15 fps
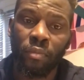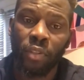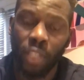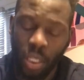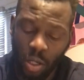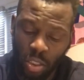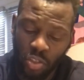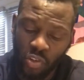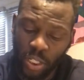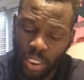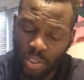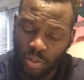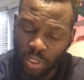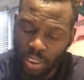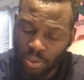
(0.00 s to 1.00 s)
they are
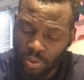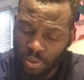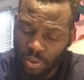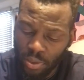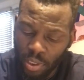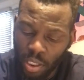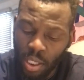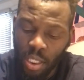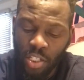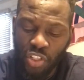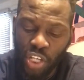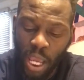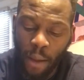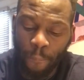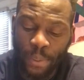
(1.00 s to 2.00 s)
transgressors,
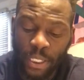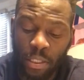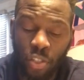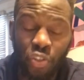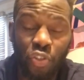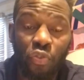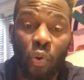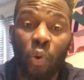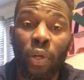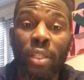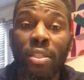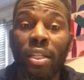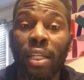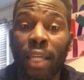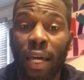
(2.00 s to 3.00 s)
shall be
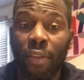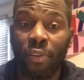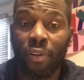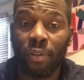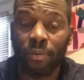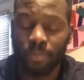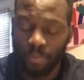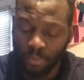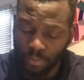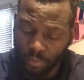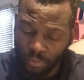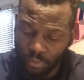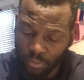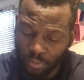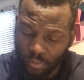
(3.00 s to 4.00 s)
destroyed together.
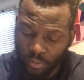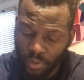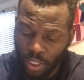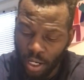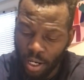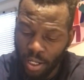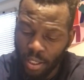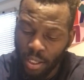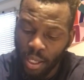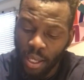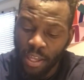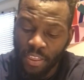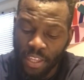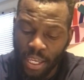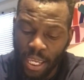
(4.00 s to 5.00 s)
All right.
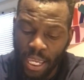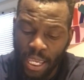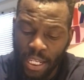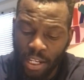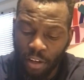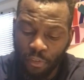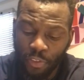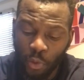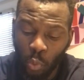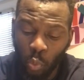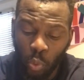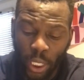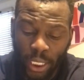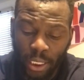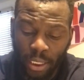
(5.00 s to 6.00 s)
The end of the
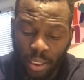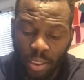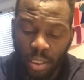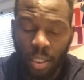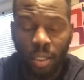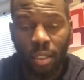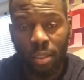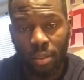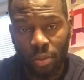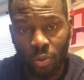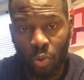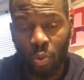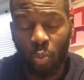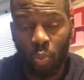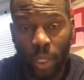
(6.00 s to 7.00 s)
wicked,
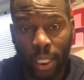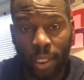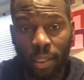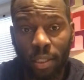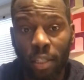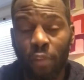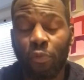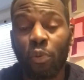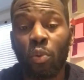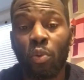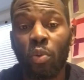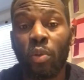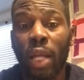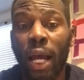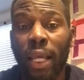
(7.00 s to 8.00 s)
you're wicked if you
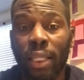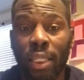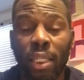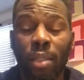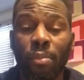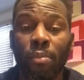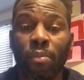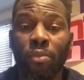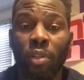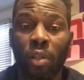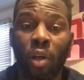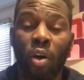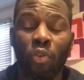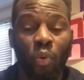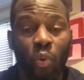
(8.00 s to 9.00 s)
do not keep the
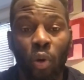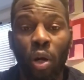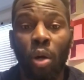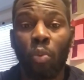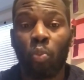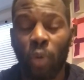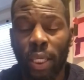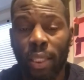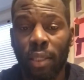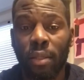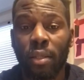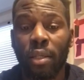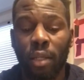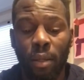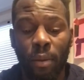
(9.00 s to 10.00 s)
law. You are a
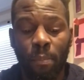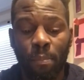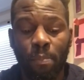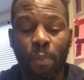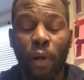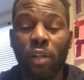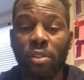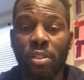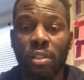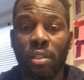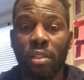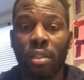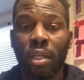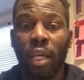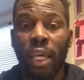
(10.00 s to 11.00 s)
wicked
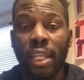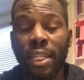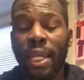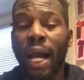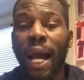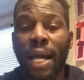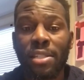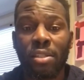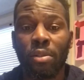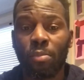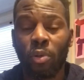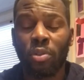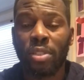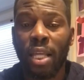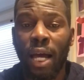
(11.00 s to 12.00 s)
person in the eyes of the
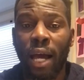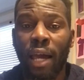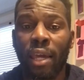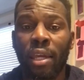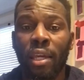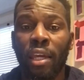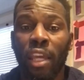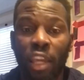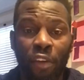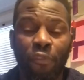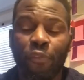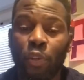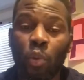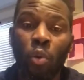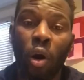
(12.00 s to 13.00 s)
Most High
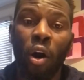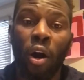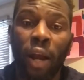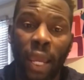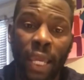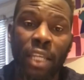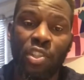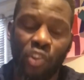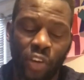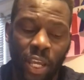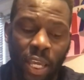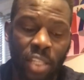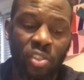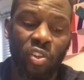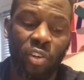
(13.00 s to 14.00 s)
if you are a
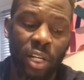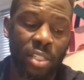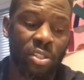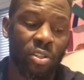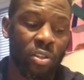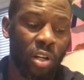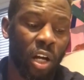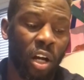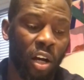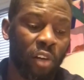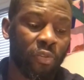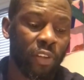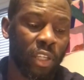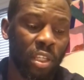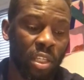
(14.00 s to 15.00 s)
transgressor
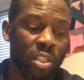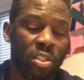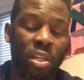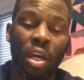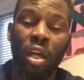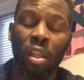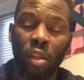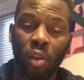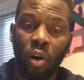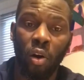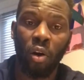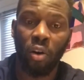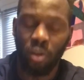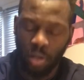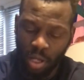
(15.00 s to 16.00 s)
of his
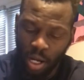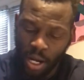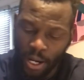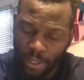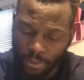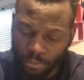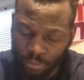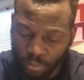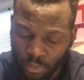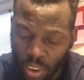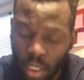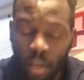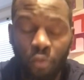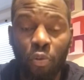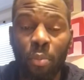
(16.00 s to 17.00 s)
law. All right.
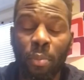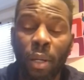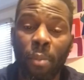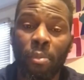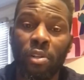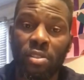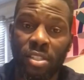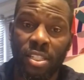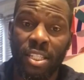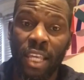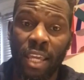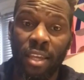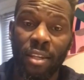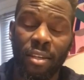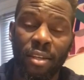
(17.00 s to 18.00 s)
Remember,
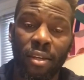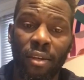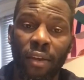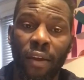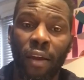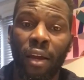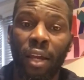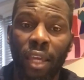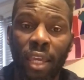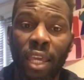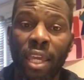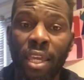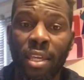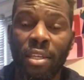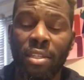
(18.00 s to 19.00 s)
sin
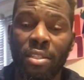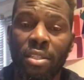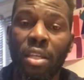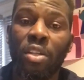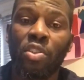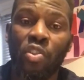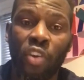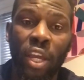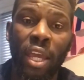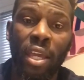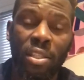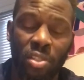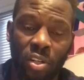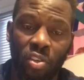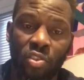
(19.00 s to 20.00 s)
is
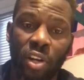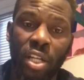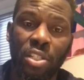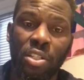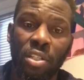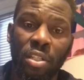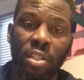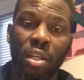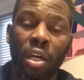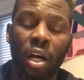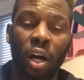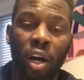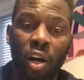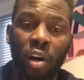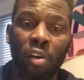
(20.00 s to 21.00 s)
transgression
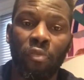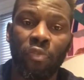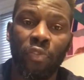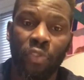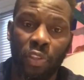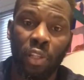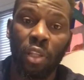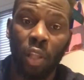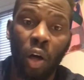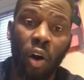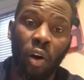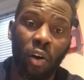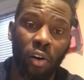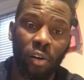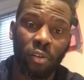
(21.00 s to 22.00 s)
of the
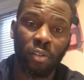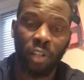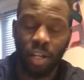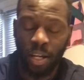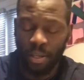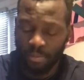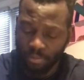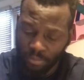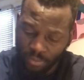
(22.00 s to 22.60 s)
law. All right.